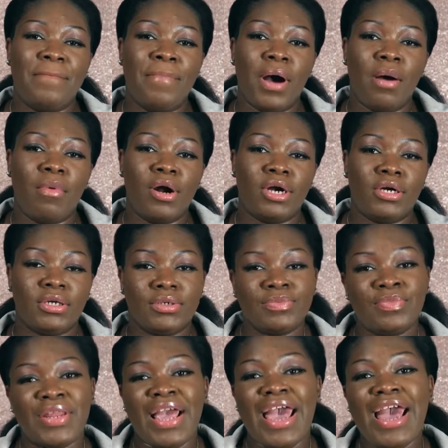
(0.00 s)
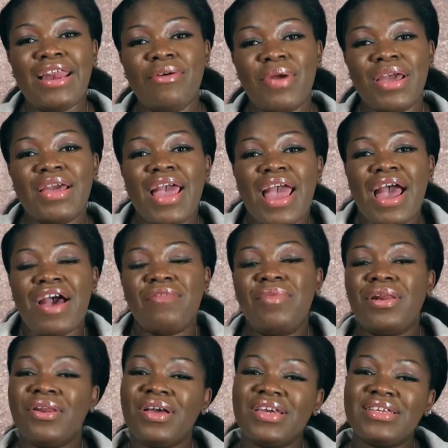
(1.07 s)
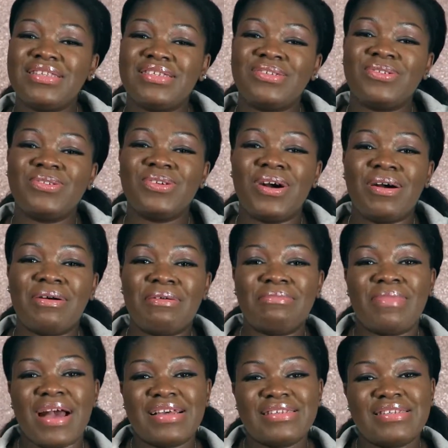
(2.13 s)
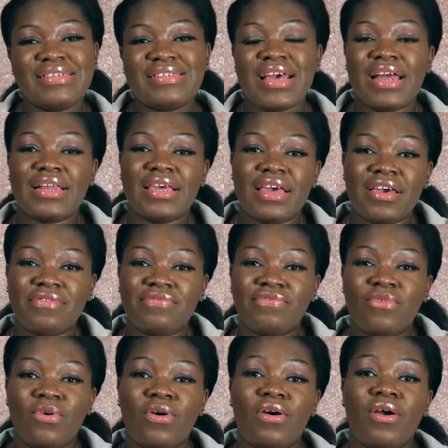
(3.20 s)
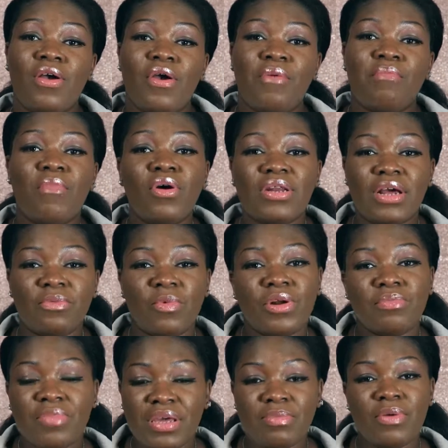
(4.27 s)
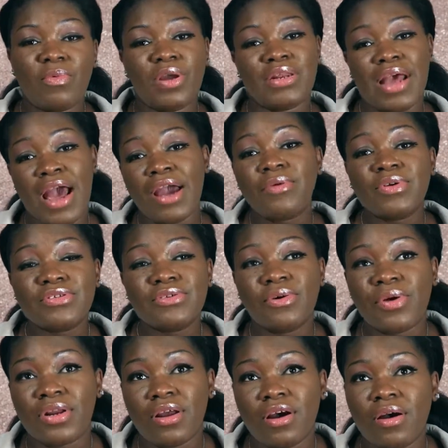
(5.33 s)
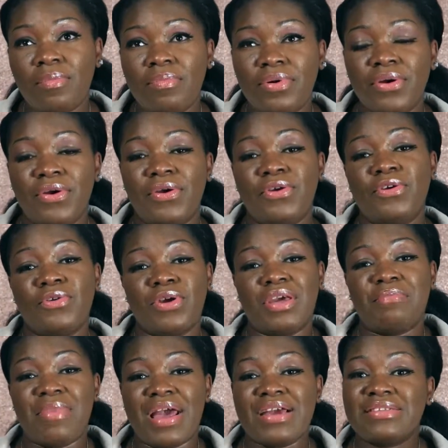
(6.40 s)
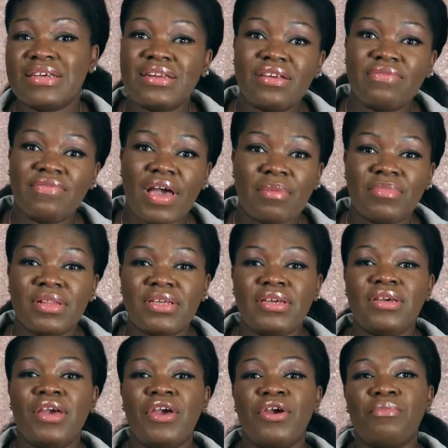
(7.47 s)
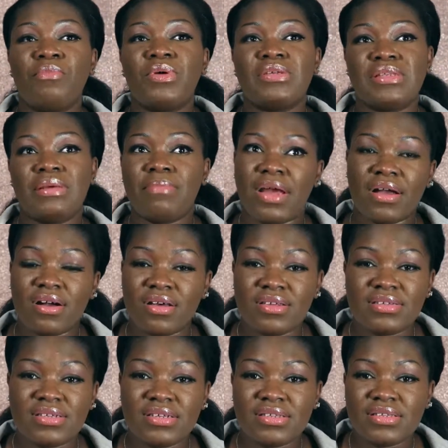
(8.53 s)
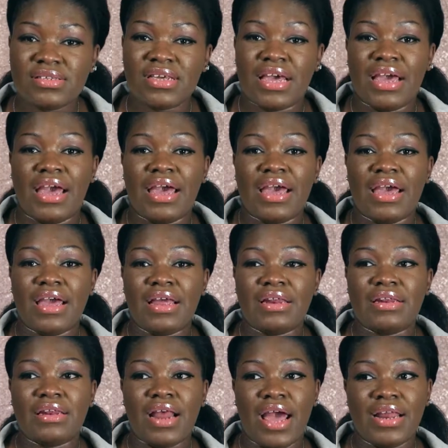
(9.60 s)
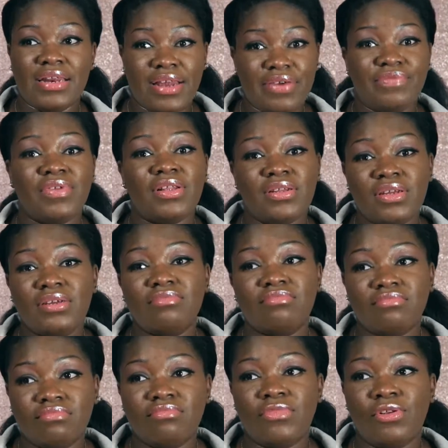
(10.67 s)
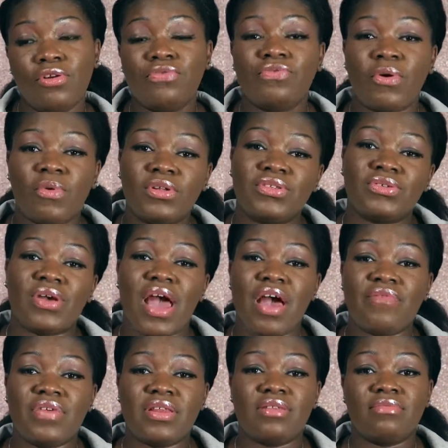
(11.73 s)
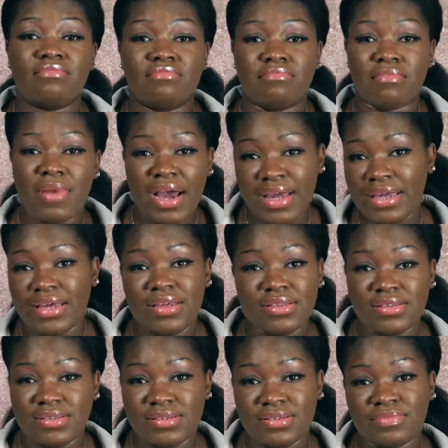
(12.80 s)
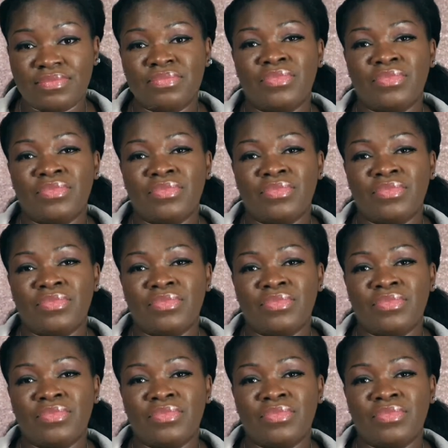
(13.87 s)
Bummer. Anyway, I've been lucky to assist and care for more than one baby when I was growing up, in my extended family, mostly my cousins, and I definitely look forward to having my kids.